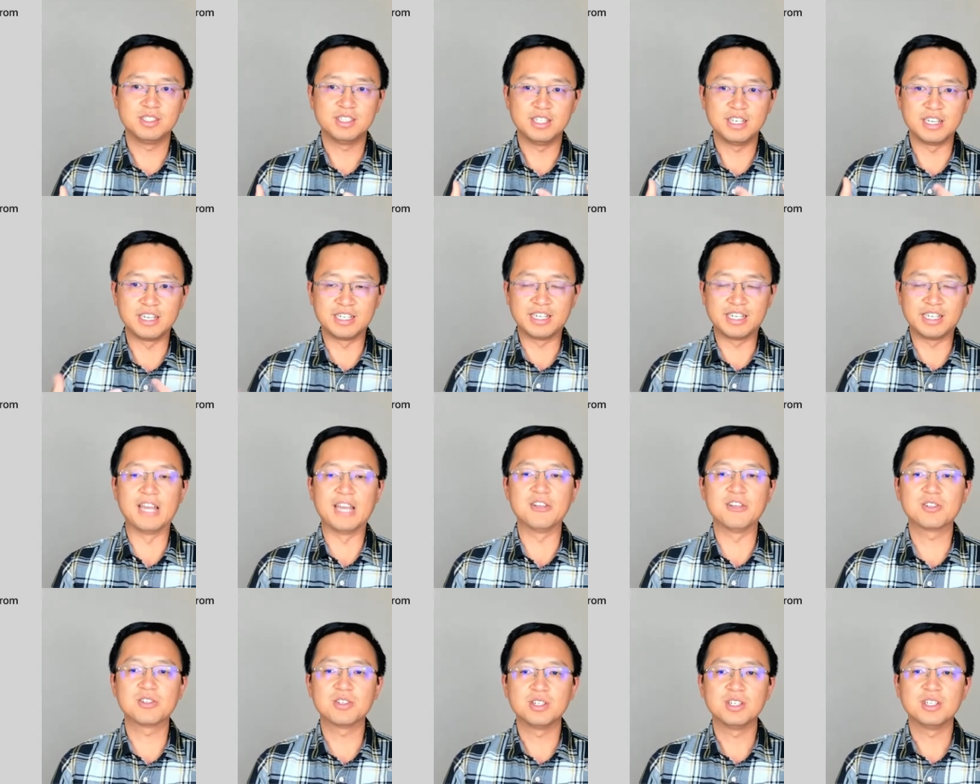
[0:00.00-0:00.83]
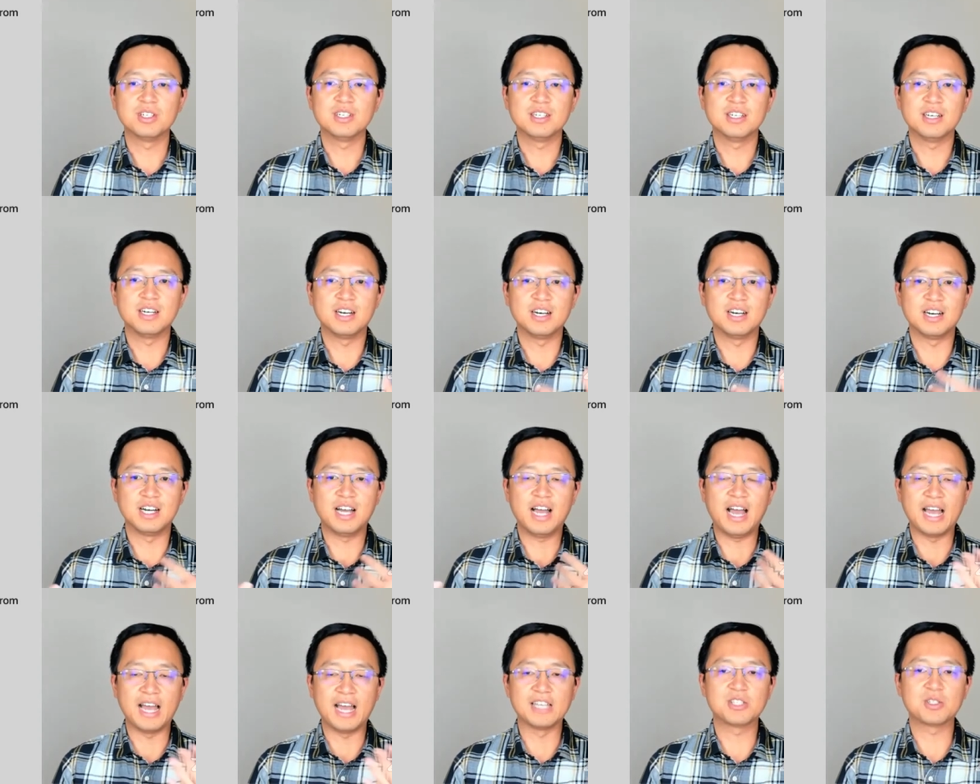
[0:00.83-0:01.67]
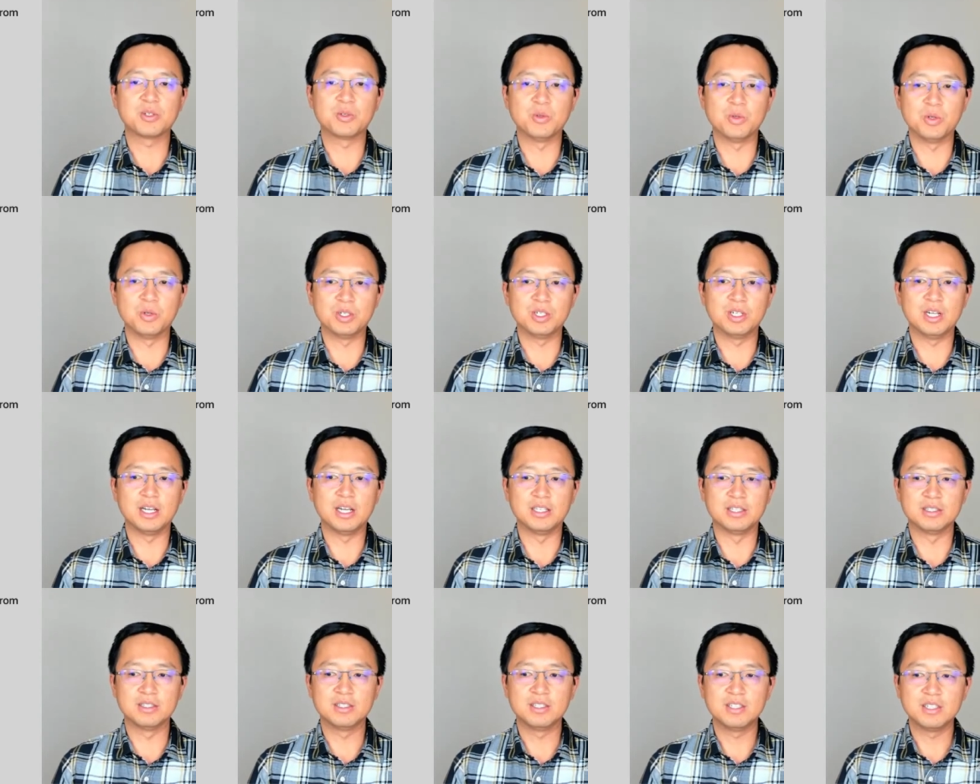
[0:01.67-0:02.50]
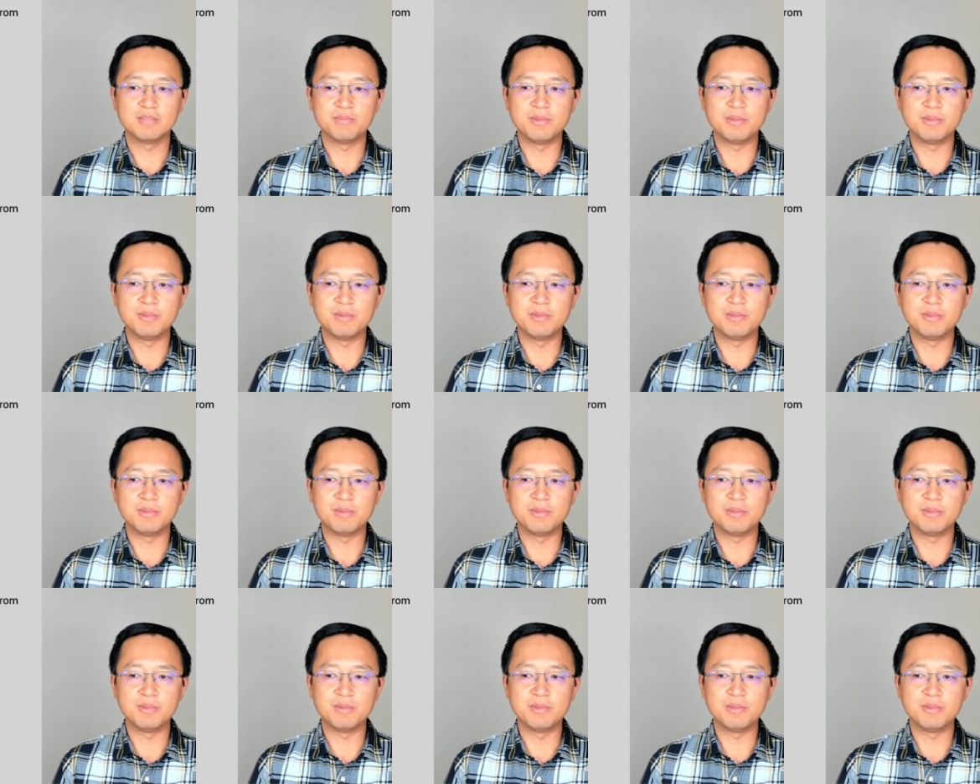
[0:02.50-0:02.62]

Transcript: engage uh, high school and